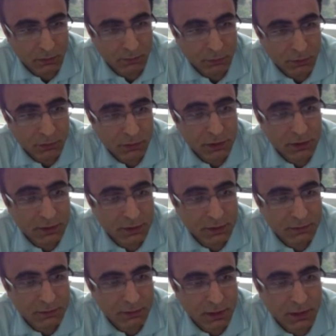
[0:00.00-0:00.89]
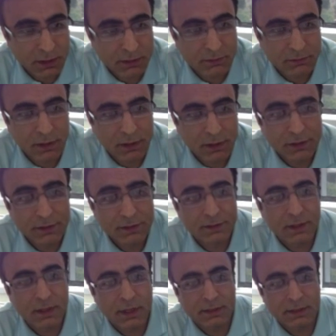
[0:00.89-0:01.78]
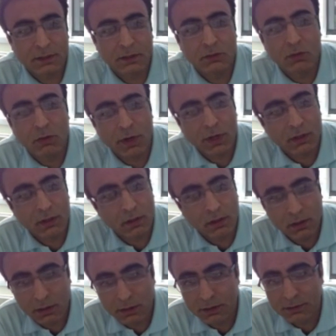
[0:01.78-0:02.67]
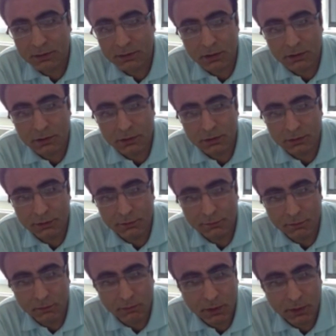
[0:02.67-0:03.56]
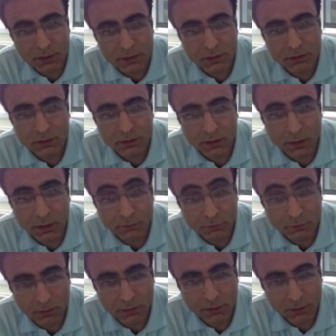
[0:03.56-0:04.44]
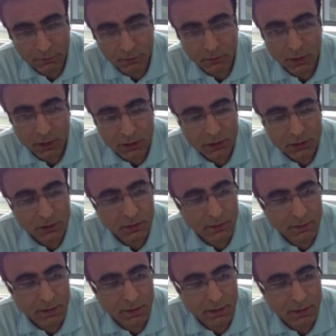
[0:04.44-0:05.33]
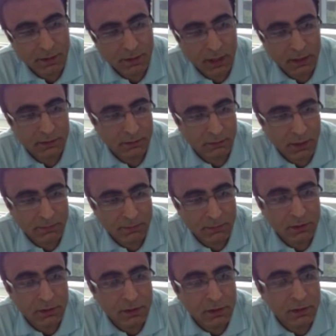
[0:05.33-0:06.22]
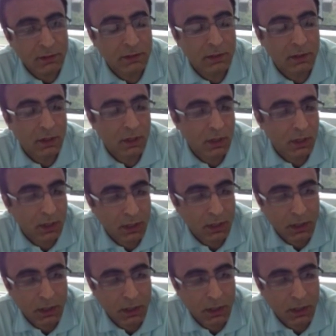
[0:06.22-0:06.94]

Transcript: So protein strain is released as the quake-like structural deformation that rapidly